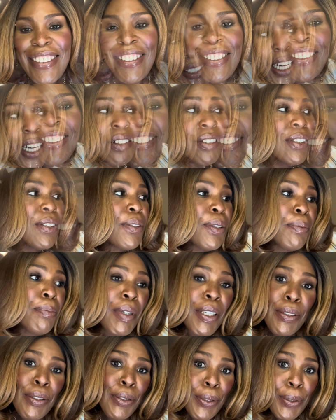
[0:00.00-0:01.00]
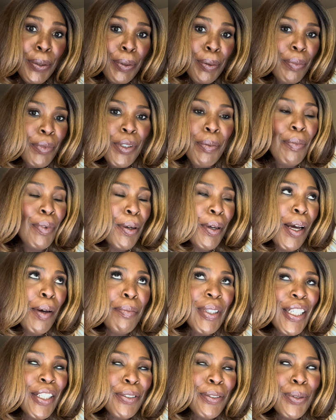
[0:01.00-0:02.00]
I don't know what I'm about to do. I
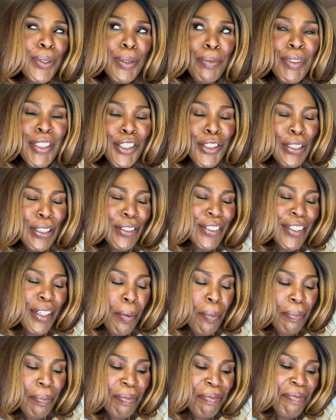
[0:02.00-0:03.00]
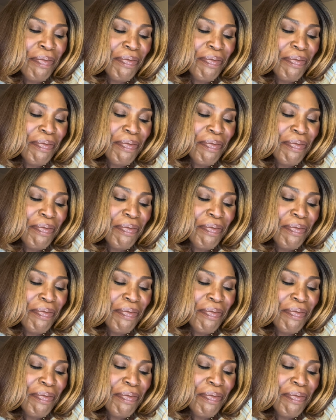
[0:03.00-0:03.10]
may go do some dishes or something.